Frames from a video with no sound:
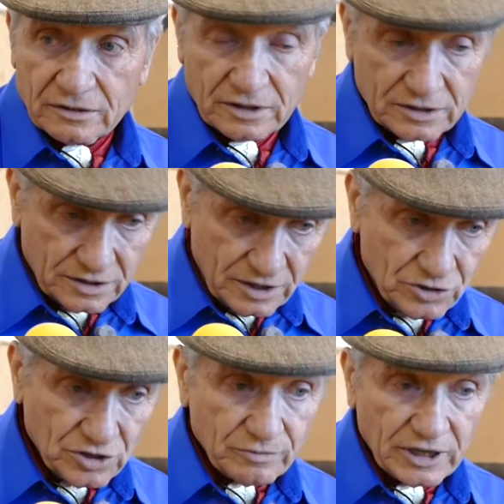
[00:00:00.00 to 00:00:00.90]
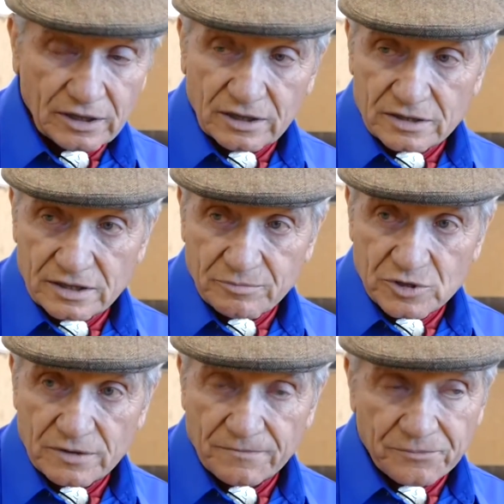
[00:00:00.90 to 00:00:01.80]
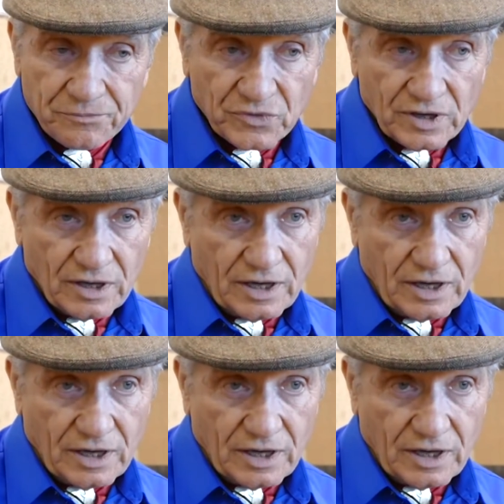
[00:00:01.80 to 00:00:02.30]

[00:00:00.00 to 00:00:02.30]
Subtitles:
that's teaching my concepts, mm-hmm.